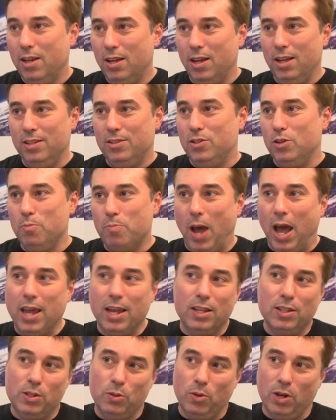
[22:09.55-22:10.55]
it's you buy
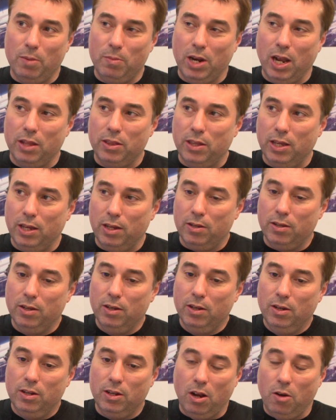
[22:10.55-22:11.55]
into it. I mean, I think
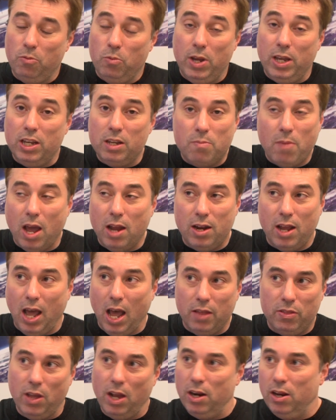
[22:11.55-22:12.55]
Wing Commander
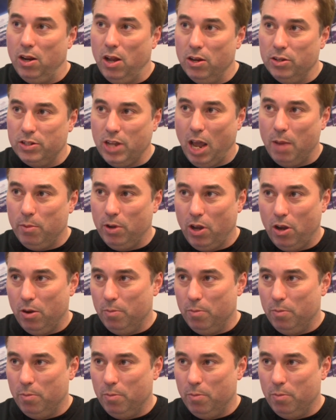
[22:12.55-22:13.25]
had that a long time ago.